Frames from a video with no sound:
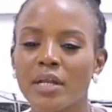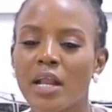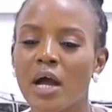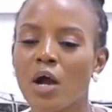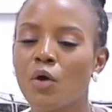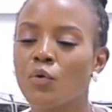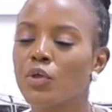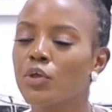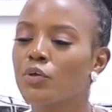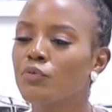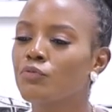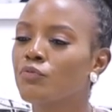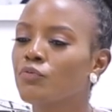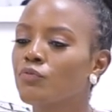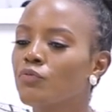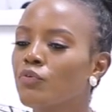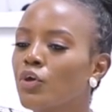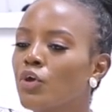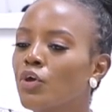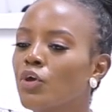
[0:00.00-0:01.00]
now, if
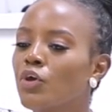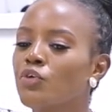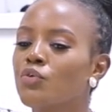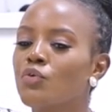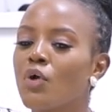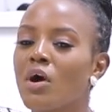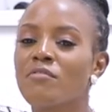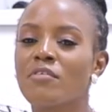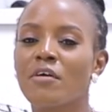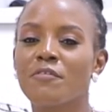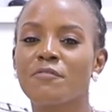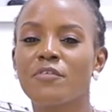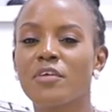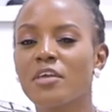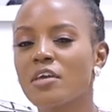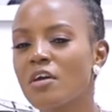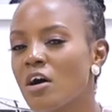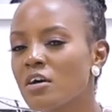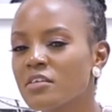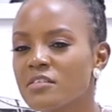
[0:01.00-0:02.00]
you have a
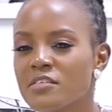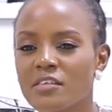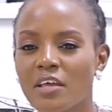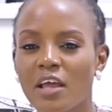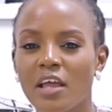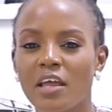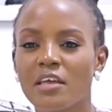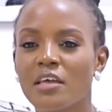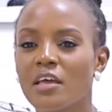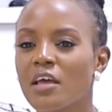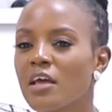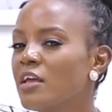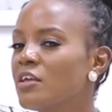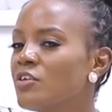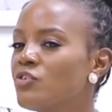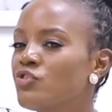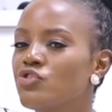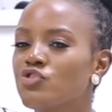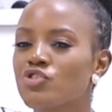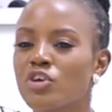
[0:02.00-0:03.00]
fiance,
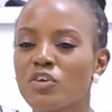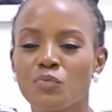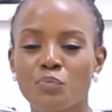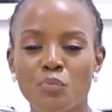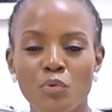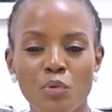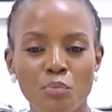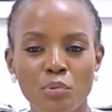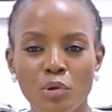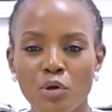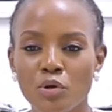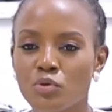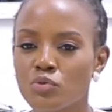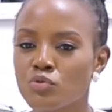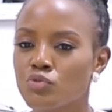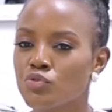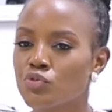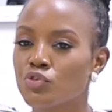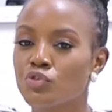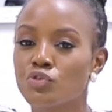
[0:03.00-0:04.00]
he's just
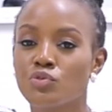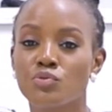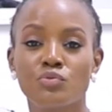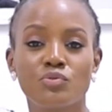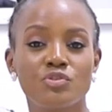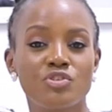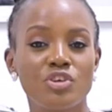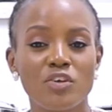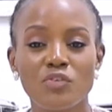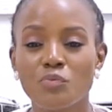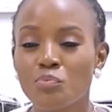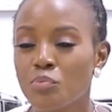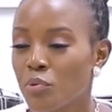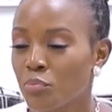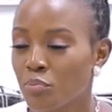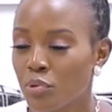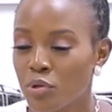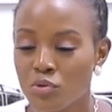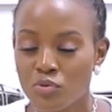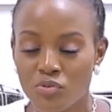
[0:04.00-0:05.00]
proposed, you've just
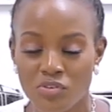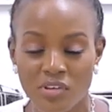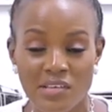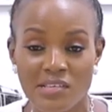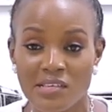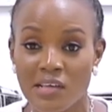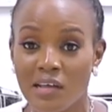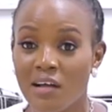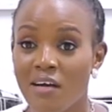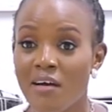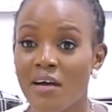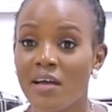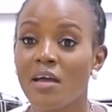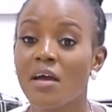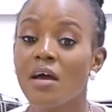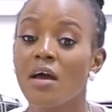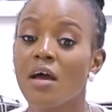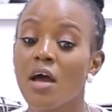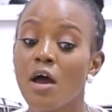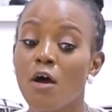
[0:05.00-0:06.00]
proposed as a guy,
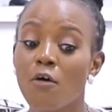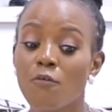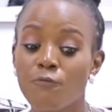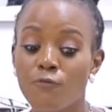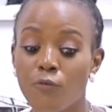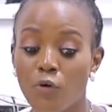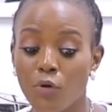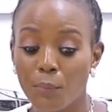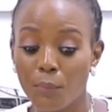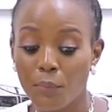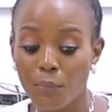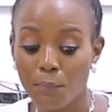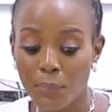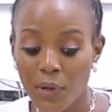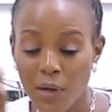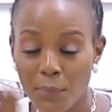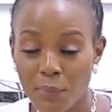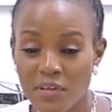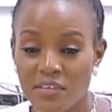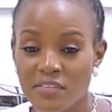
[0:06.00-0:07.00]
for
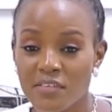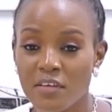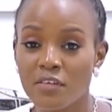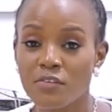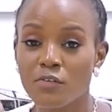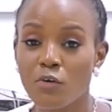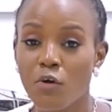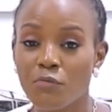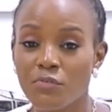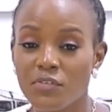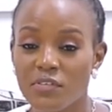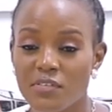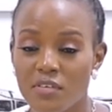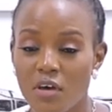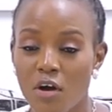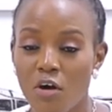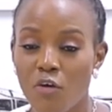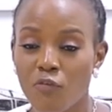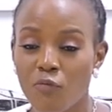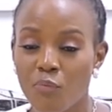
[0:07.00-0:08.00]
purposes of
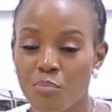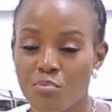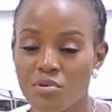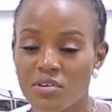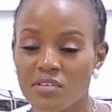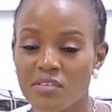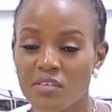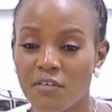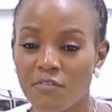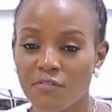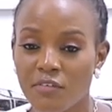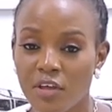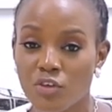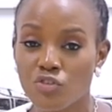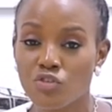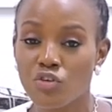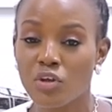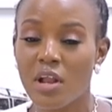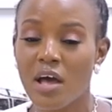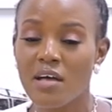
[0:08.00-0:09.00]

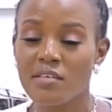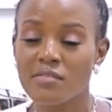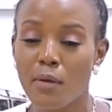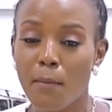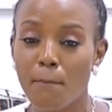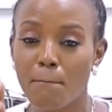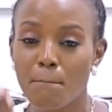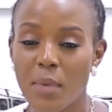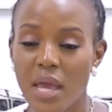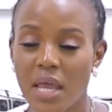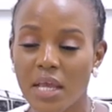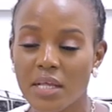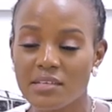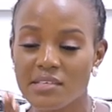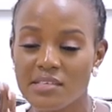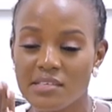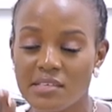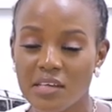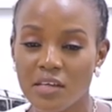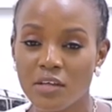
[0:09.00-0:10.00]
self-preservation as a main
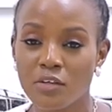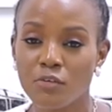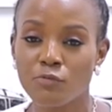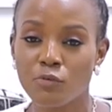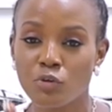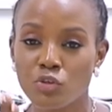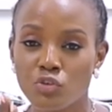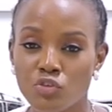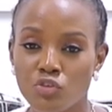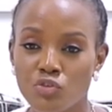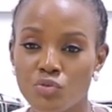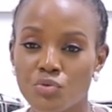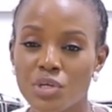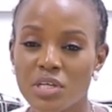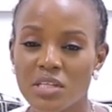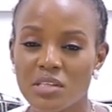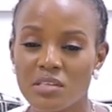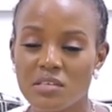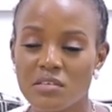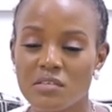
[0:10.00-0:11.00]
skill for
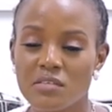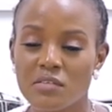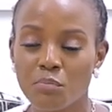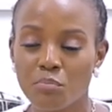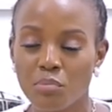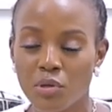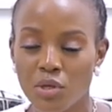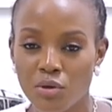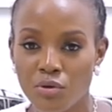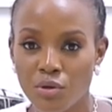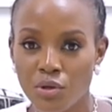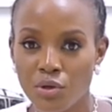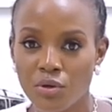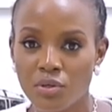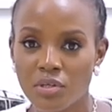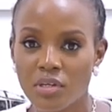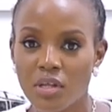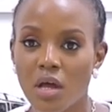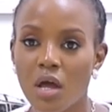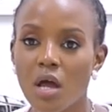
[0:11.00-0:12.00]
during this
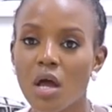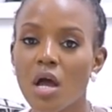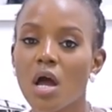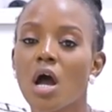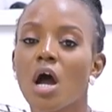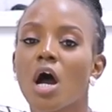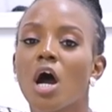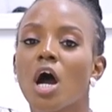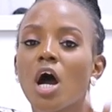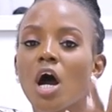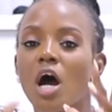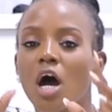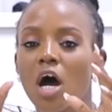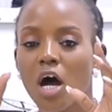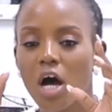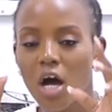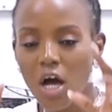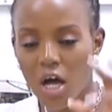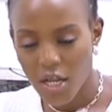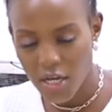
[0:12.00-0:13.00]
period,
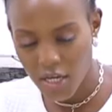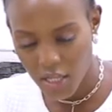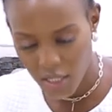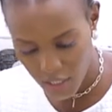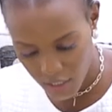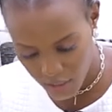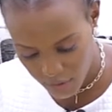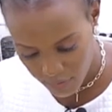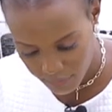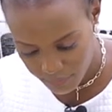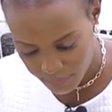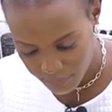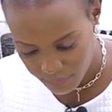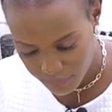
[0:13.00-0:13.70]
honey,